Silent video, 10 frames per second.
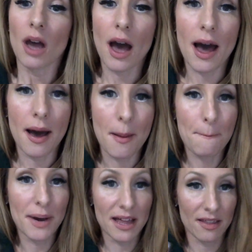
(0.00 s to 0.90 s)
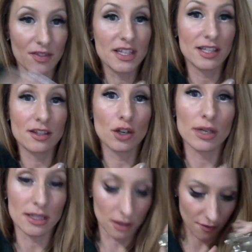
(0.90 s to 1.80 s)
Uh, but this is the
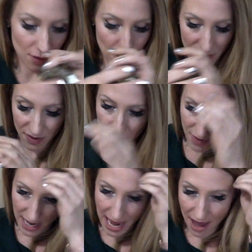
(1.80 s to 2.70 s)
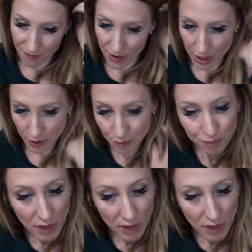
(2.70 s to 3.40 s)
crystal of the month that I have for you.